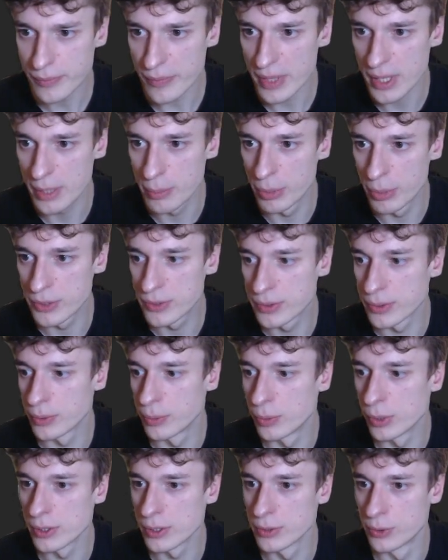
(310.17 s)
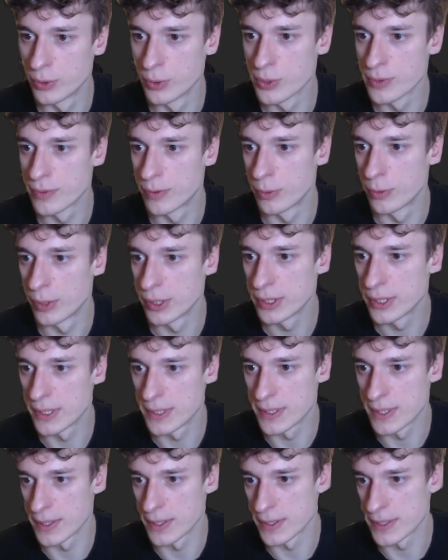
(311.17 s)
but one useful one
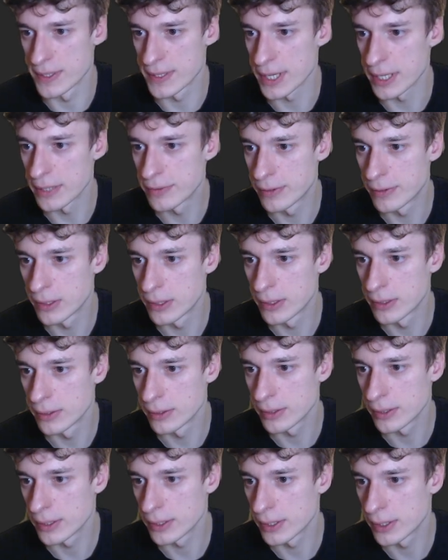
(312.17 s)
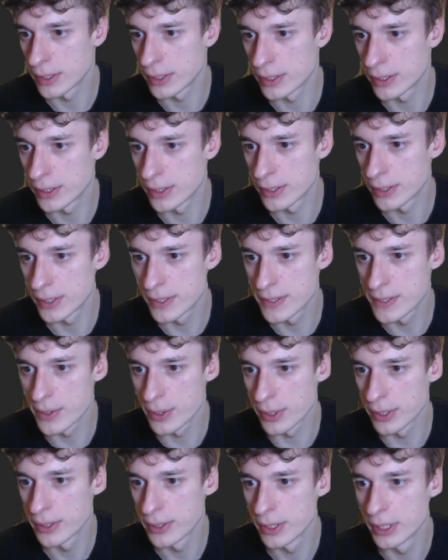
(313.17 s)
is a stifle
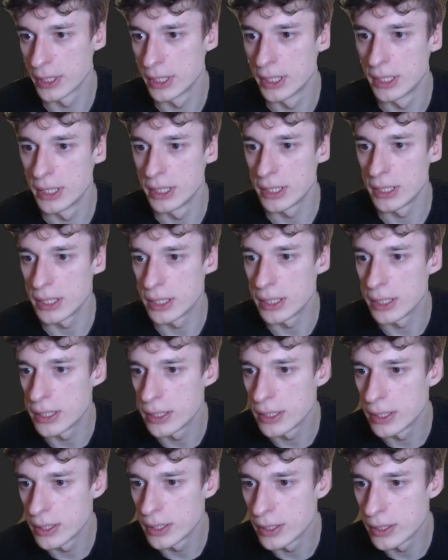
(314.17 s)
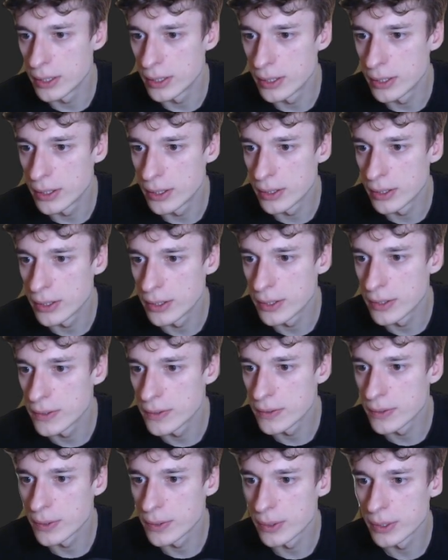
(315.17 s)
history.
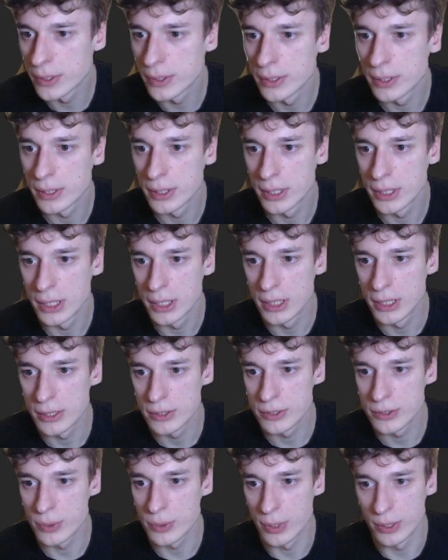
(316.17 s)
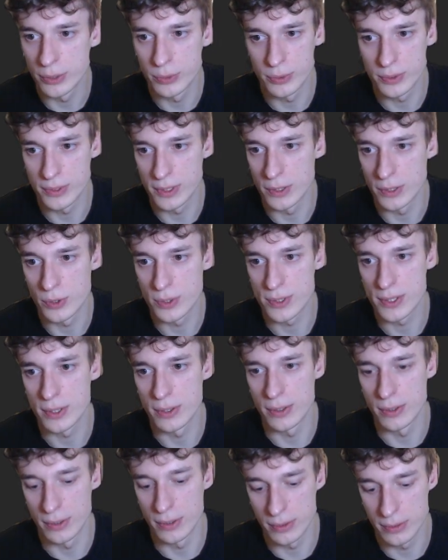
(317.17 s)
history so when you say just
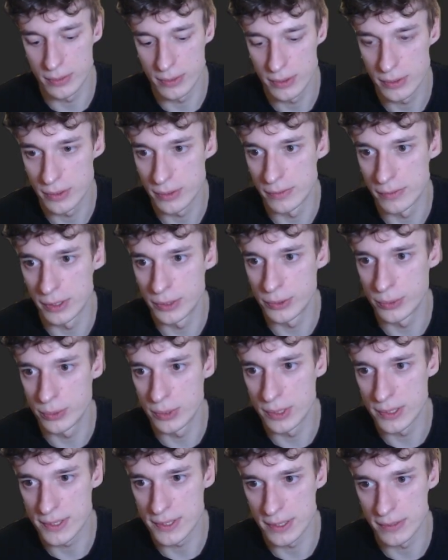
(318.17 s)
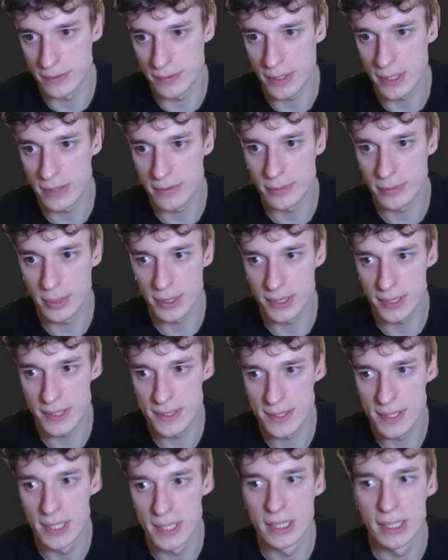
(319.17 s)
say uh, a value, let's say five in my
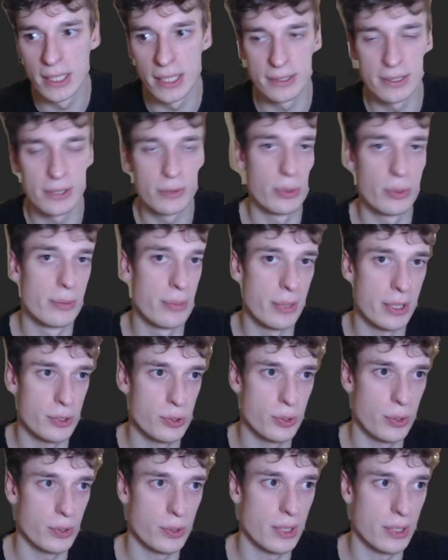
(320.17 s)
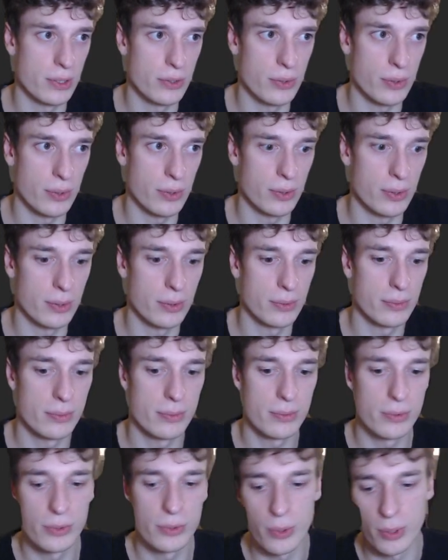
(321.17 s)
case, and that will make sure that uh,
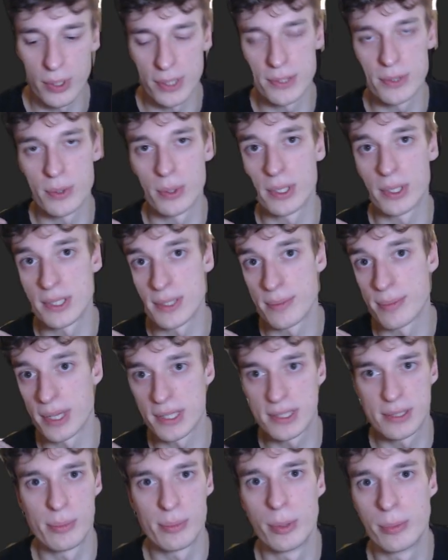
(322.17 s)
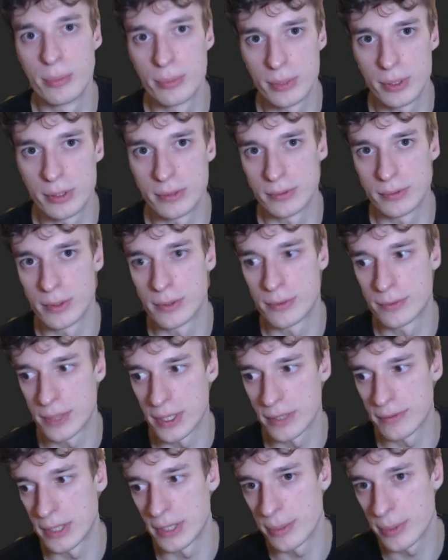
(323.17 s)
your history is maximum of uh,
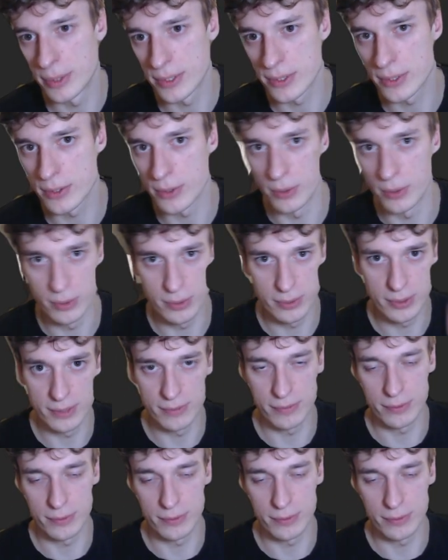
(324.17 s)
five elements. So if